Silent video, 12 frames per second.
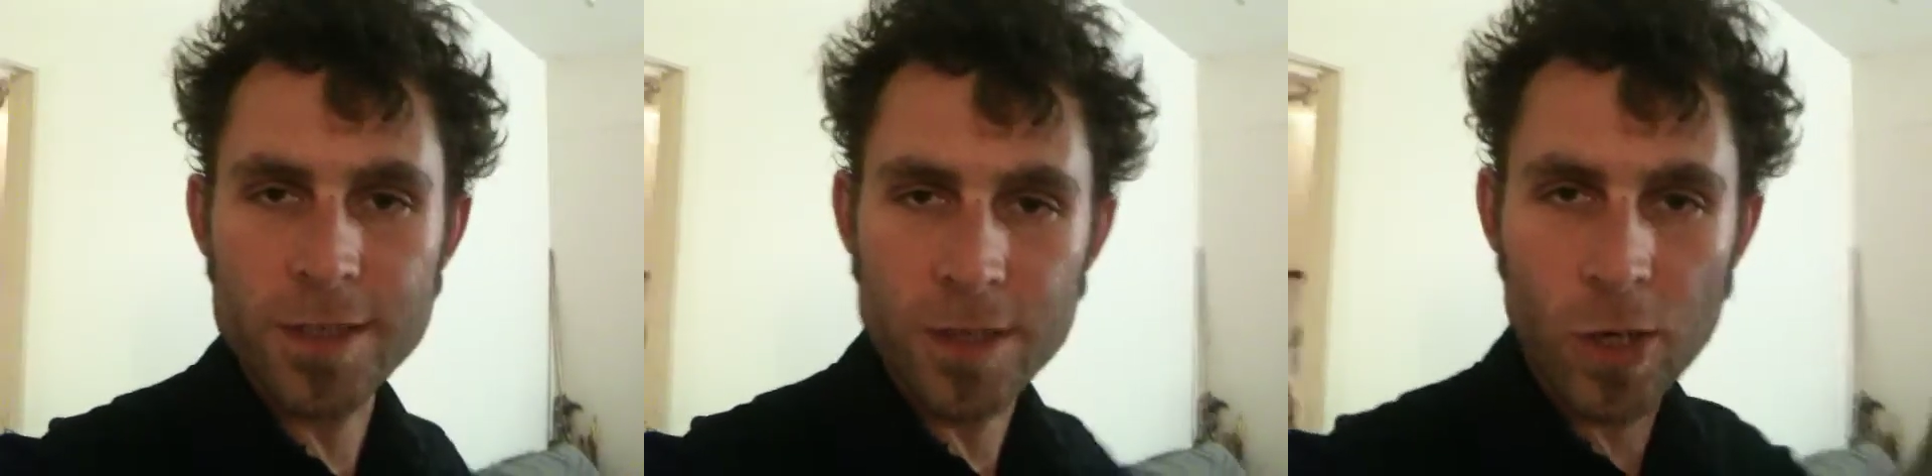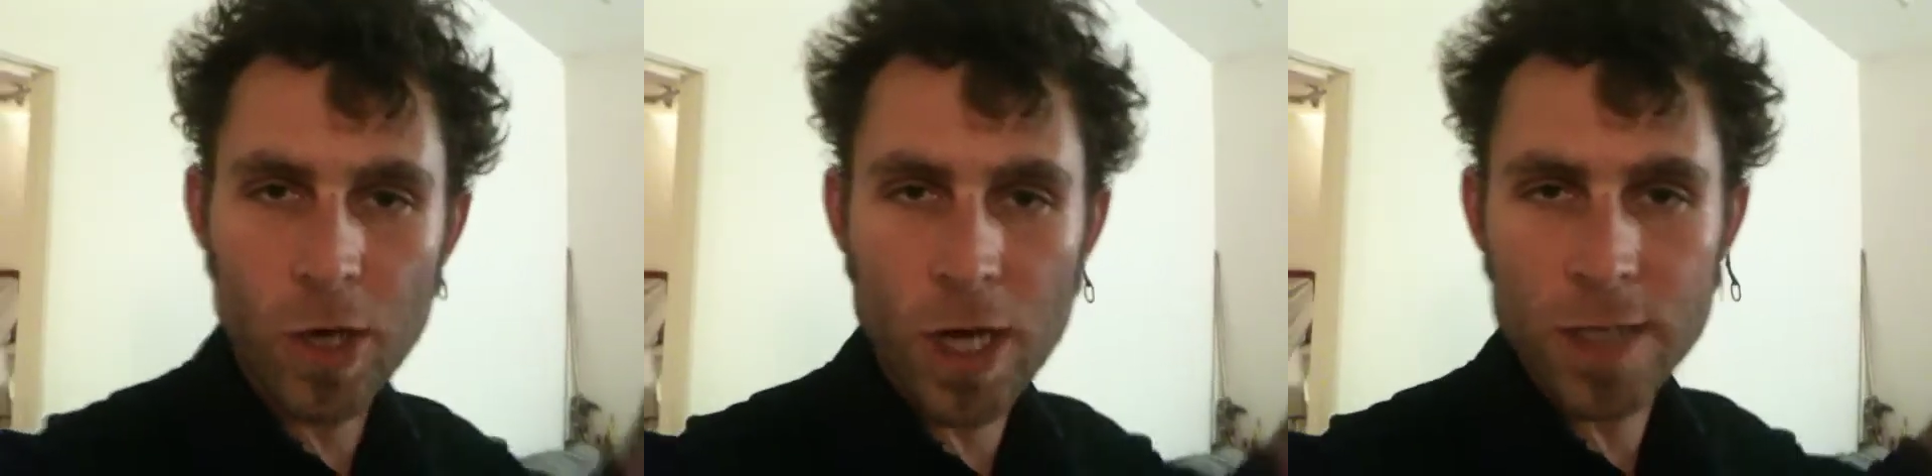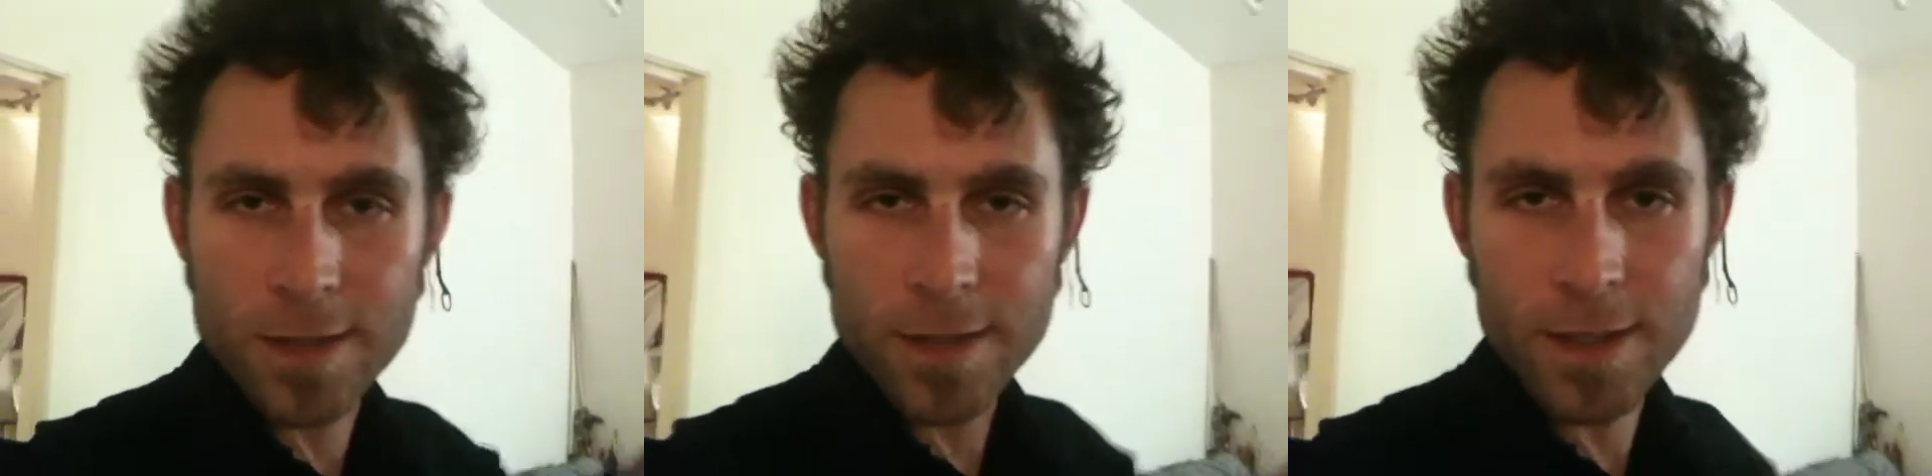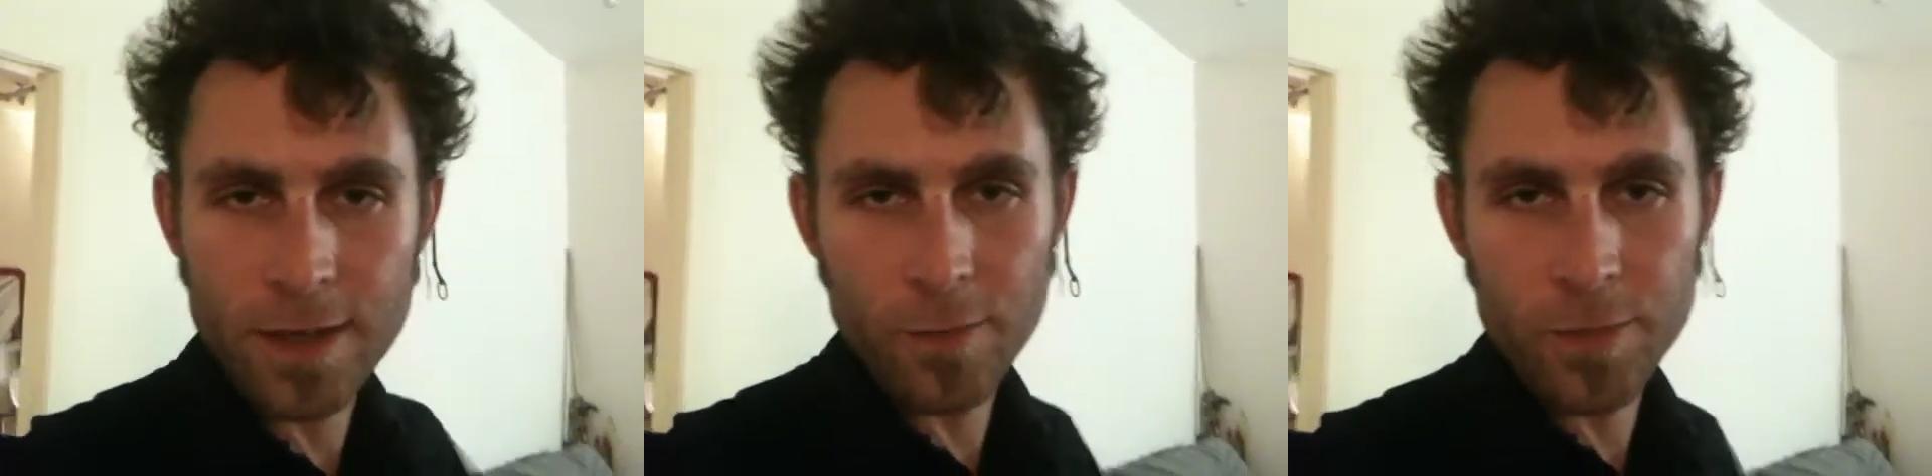cross on the
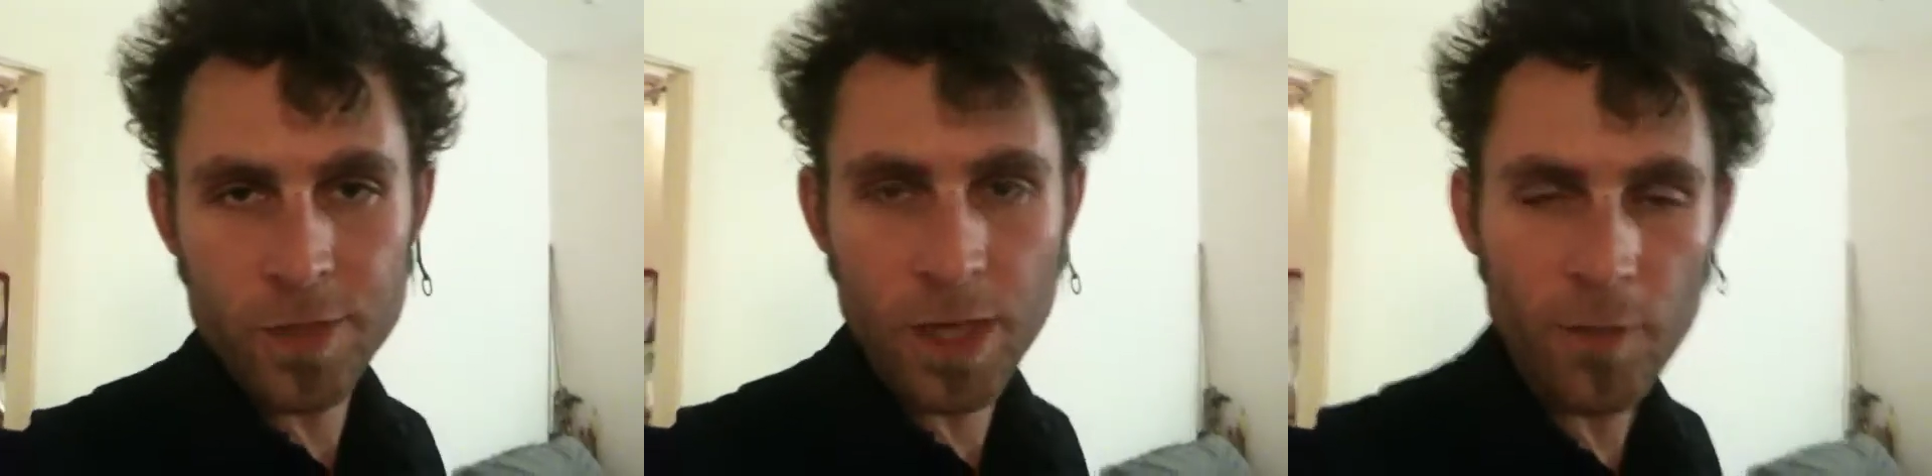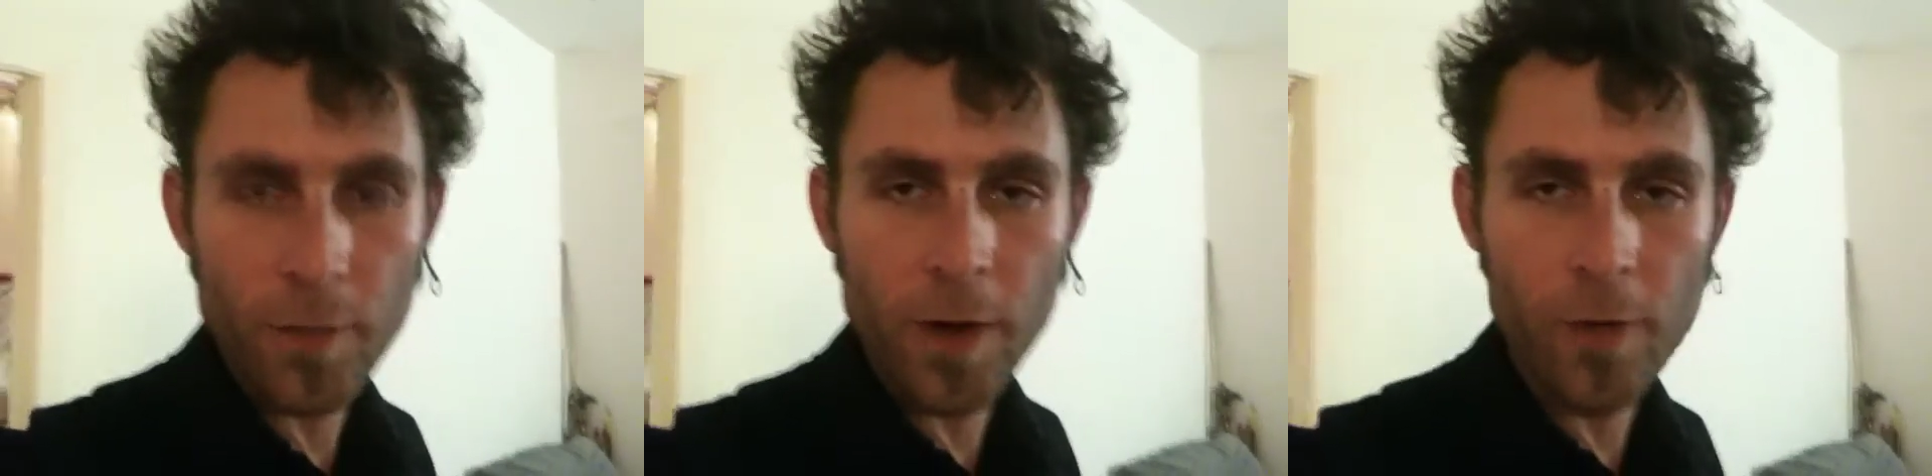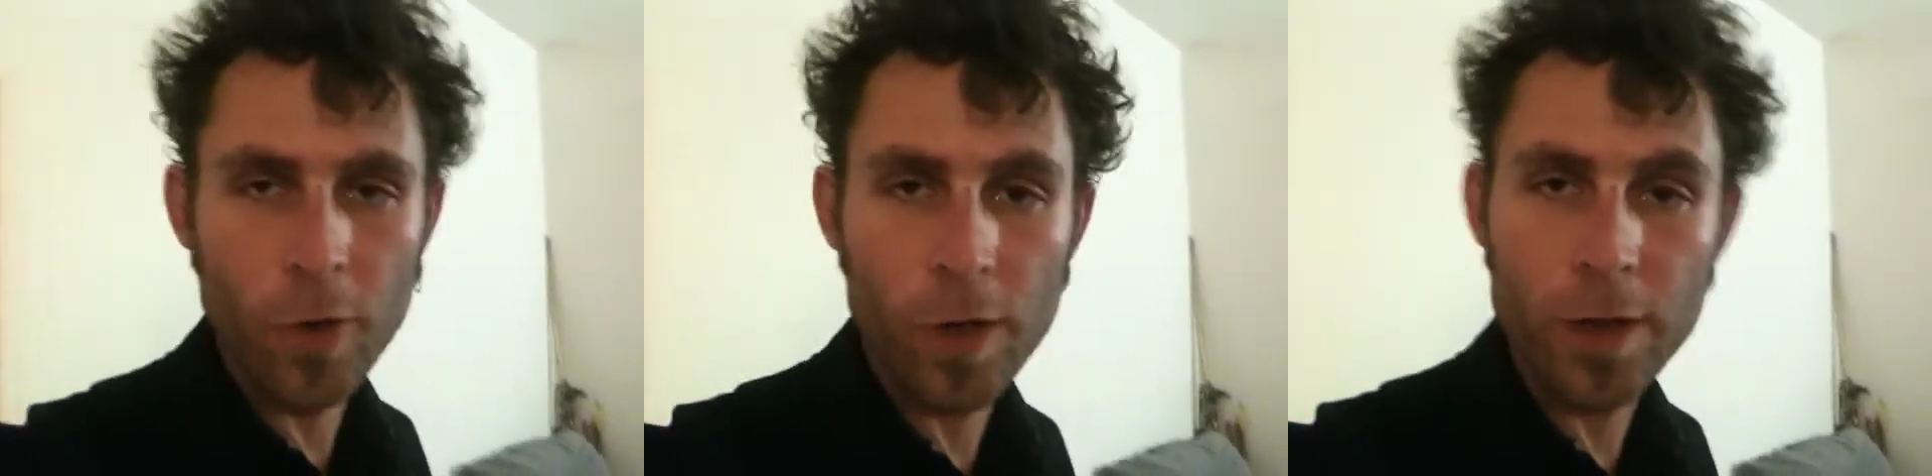top, top of Mount Royal.